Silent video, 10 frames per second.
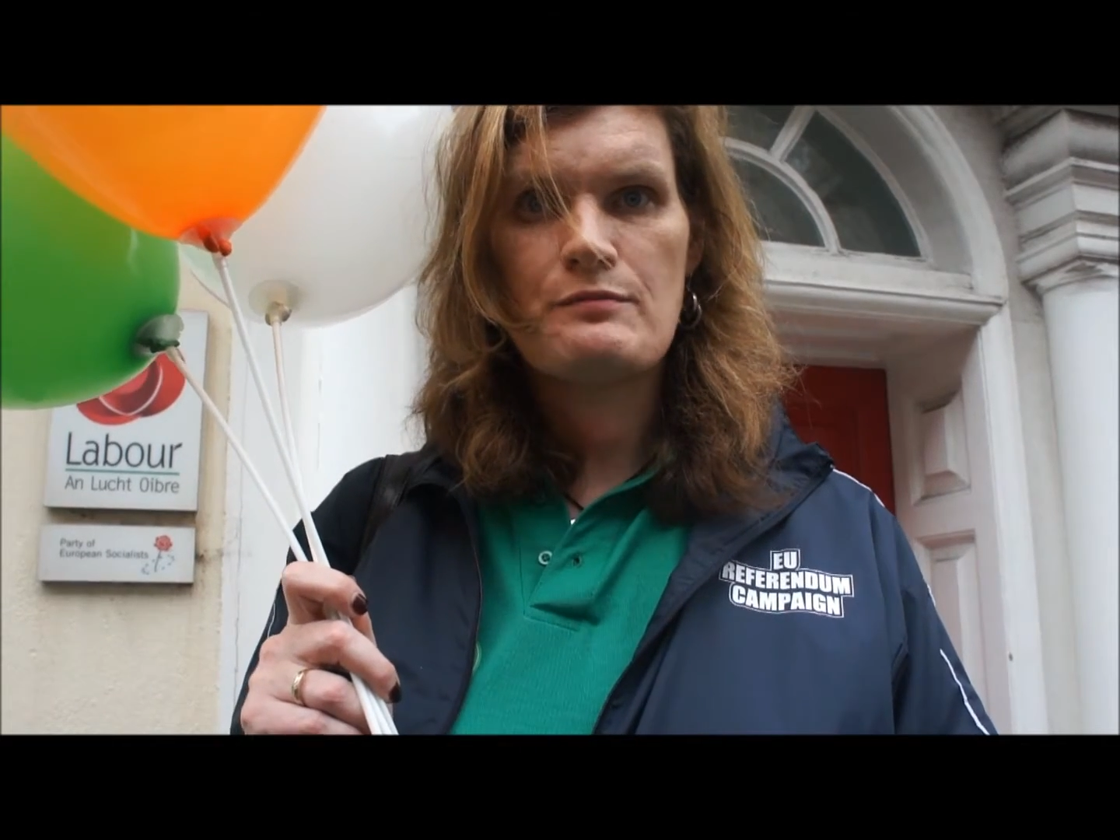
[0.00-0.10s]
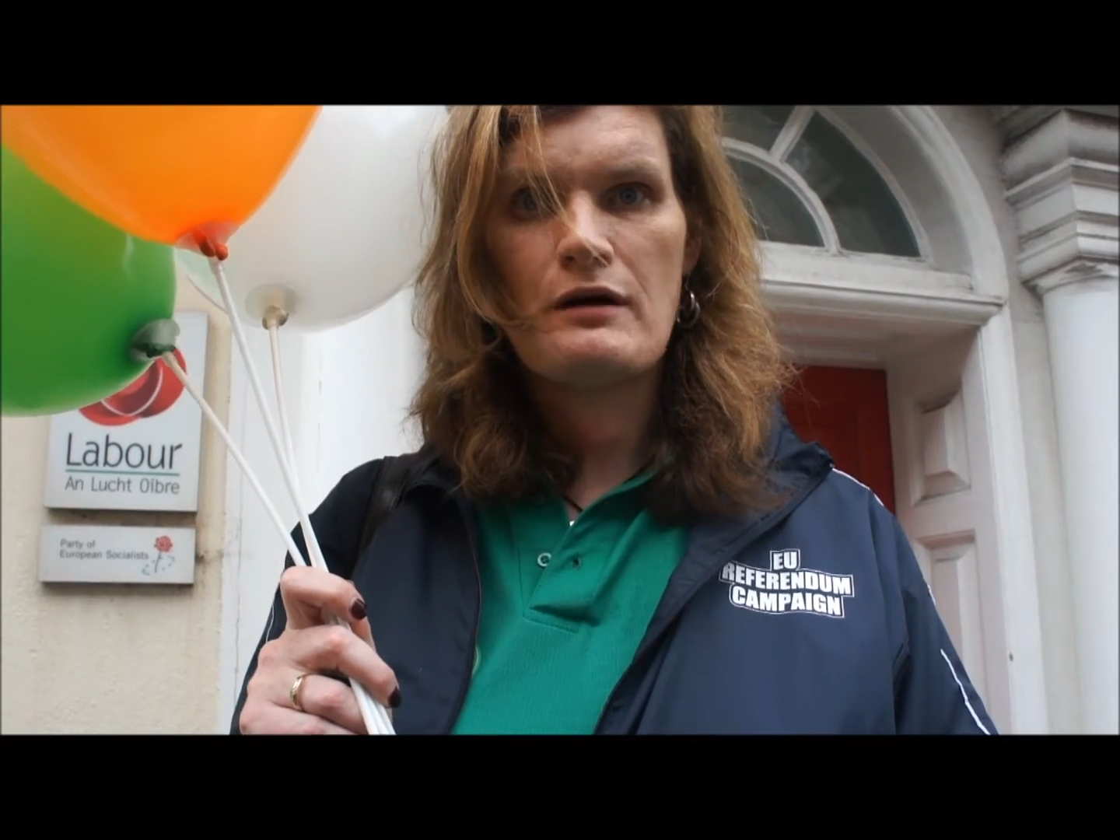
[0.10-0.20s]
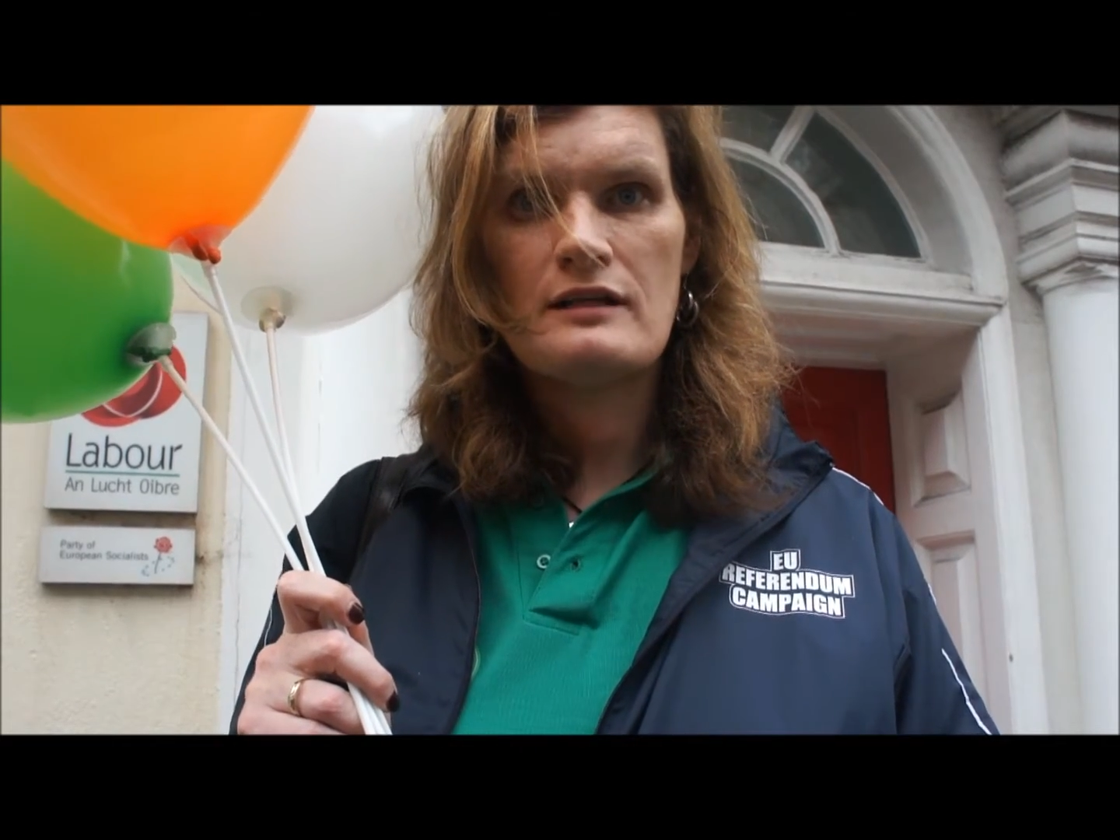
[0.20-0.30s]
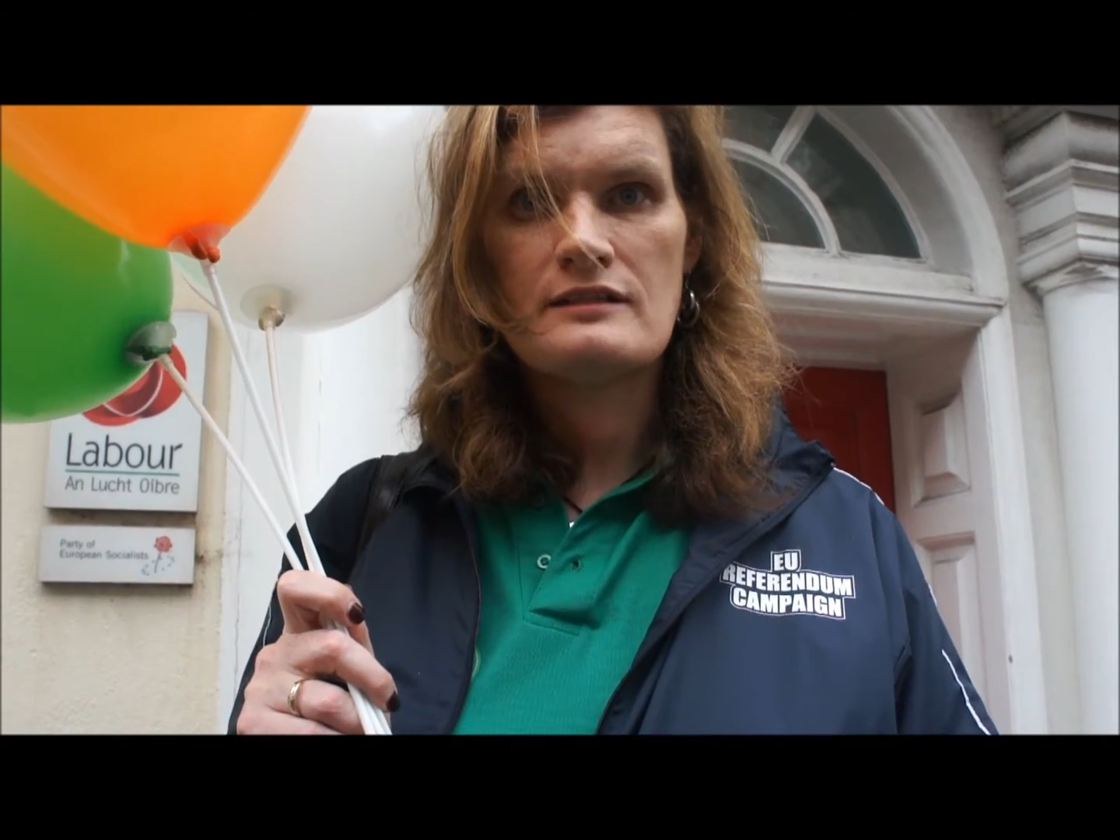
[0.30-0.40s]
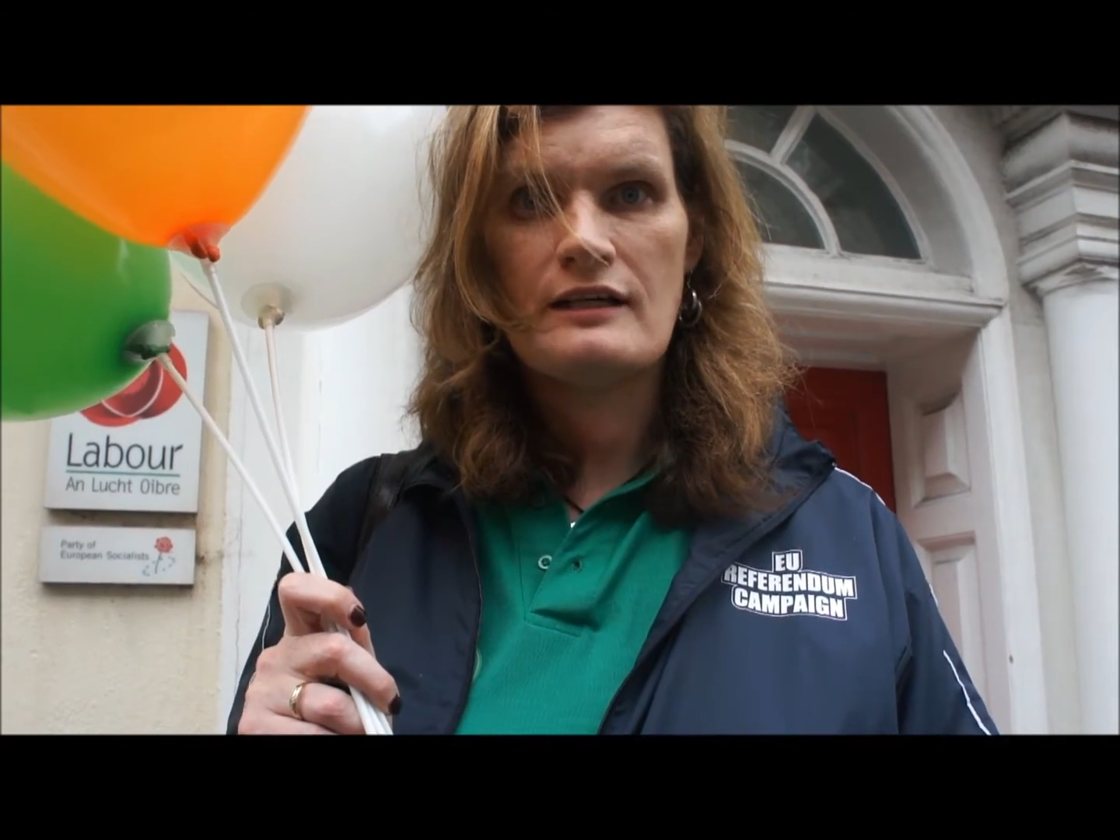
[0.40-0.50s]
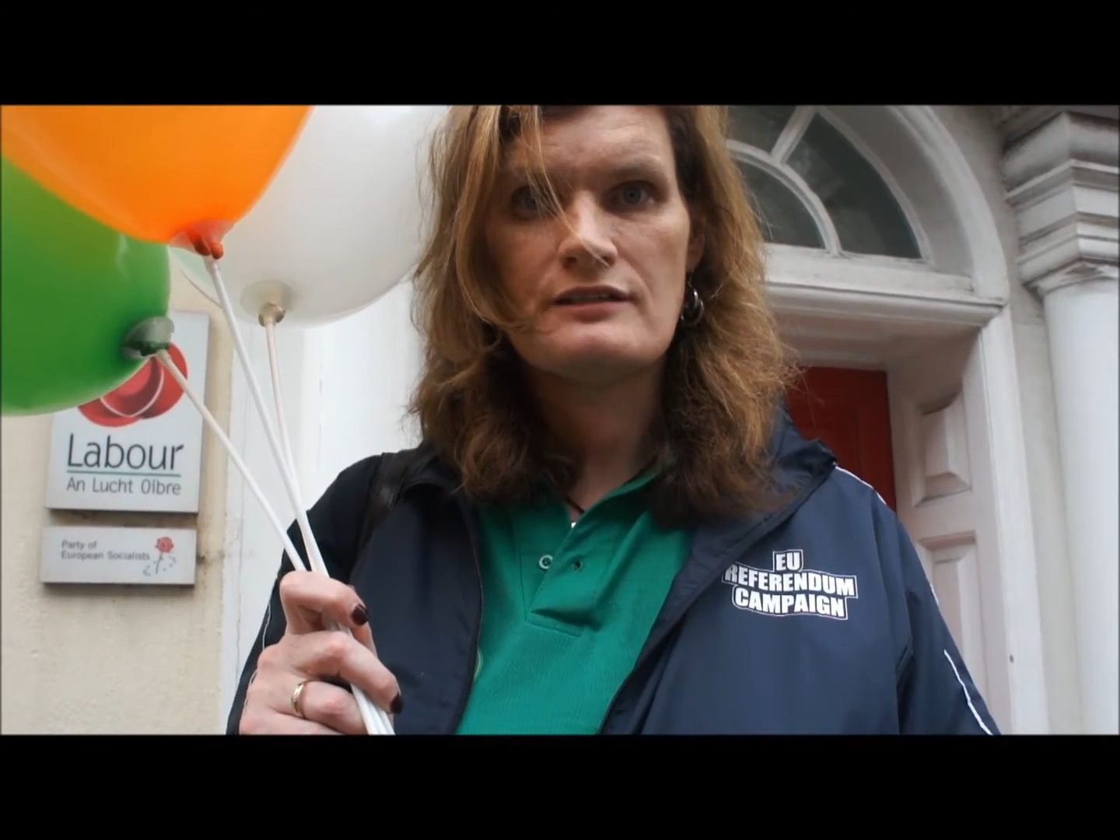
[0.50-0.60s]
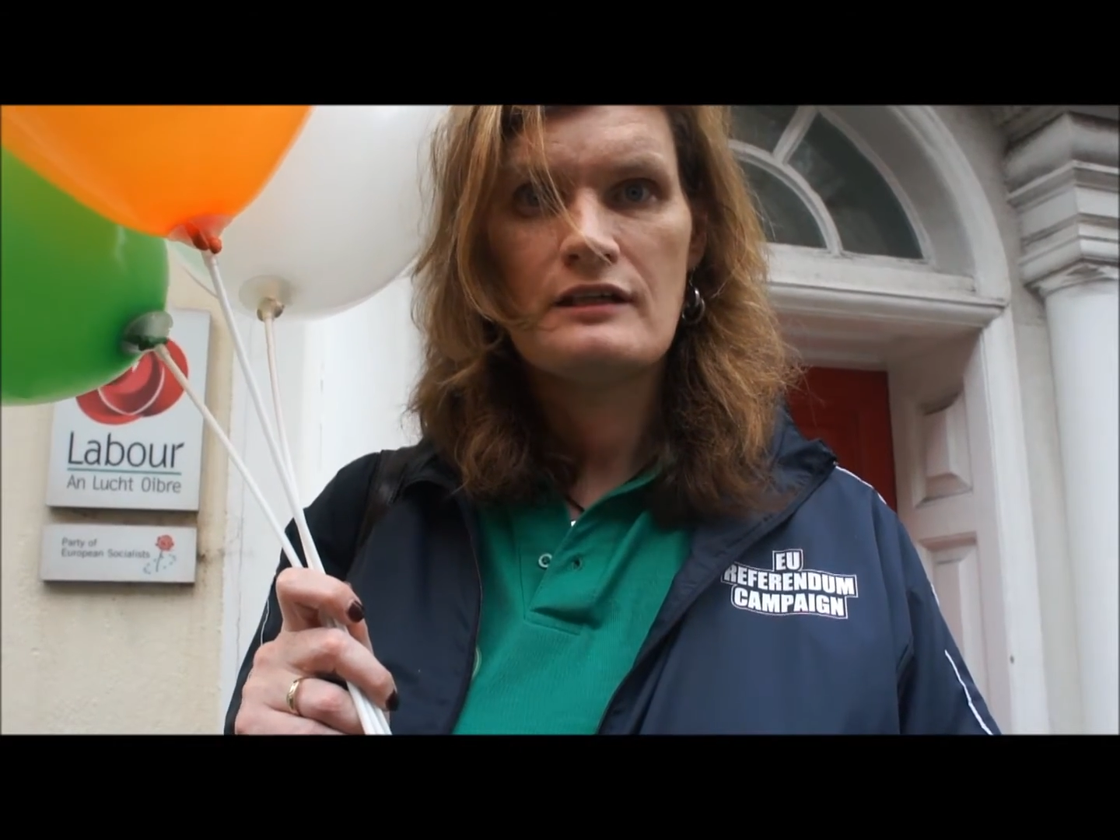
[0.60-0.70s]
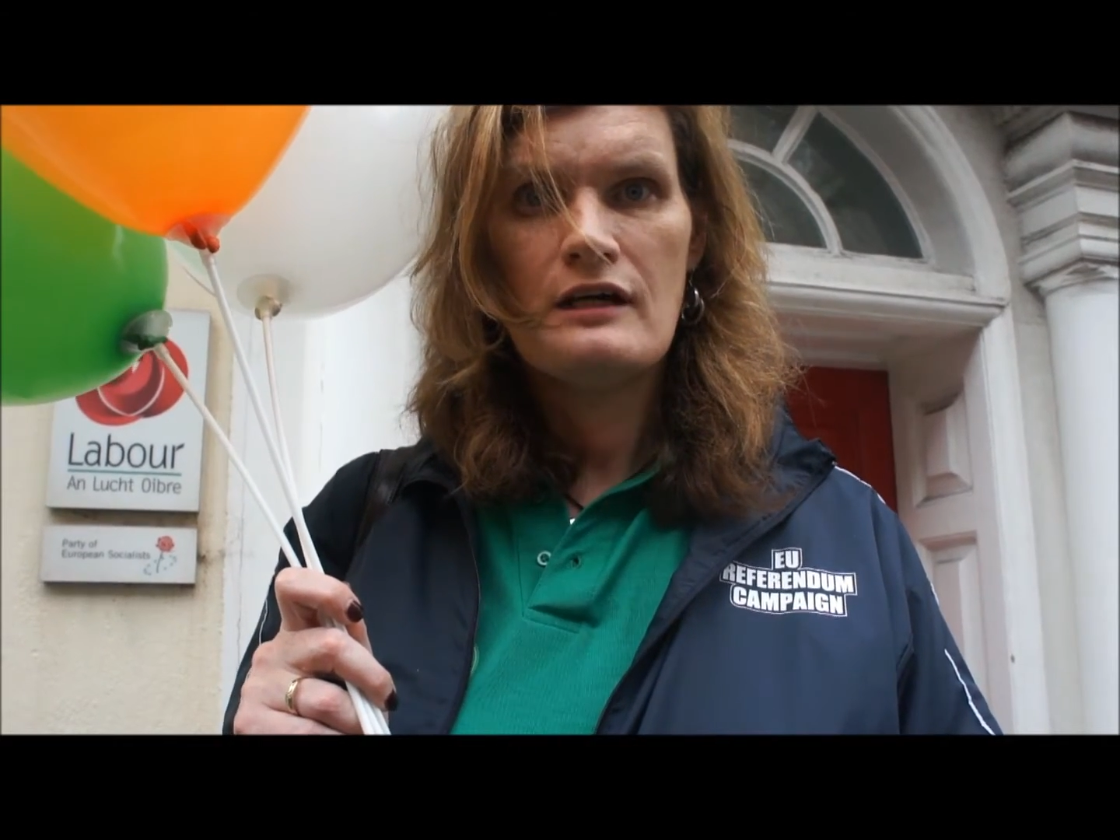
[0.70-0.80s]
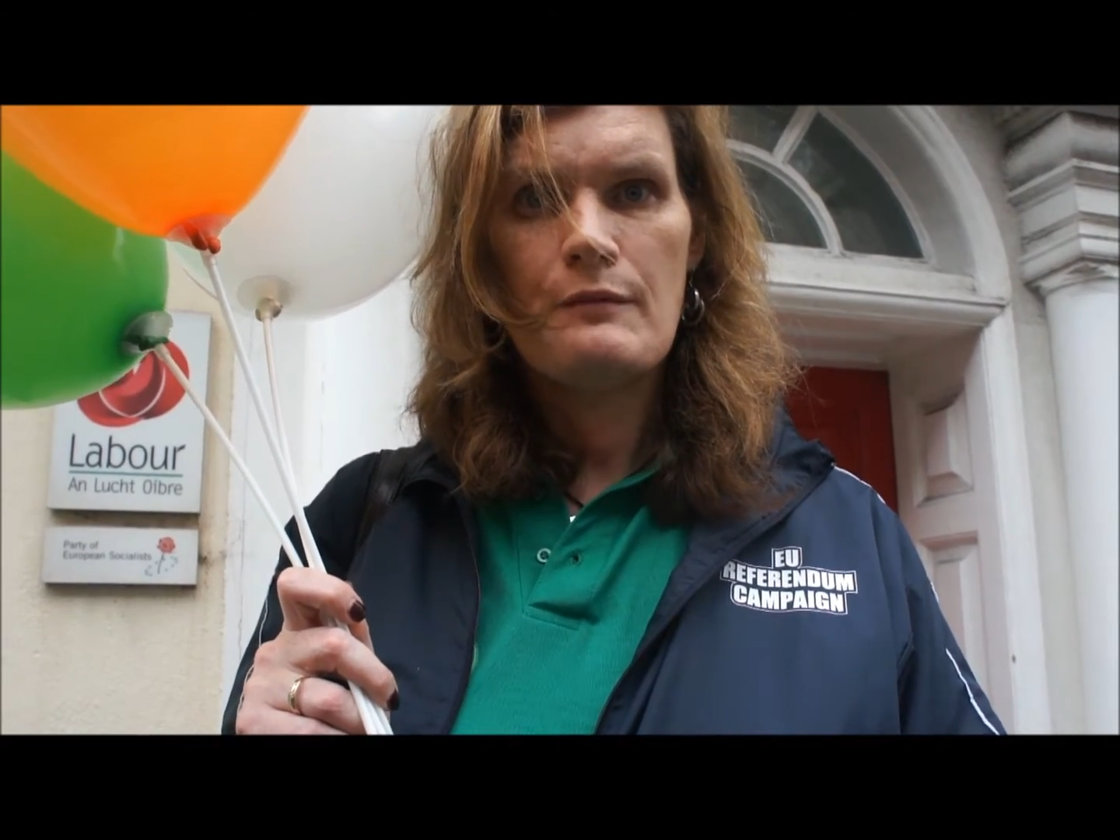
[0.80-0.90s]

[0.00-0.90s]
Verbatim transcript: politics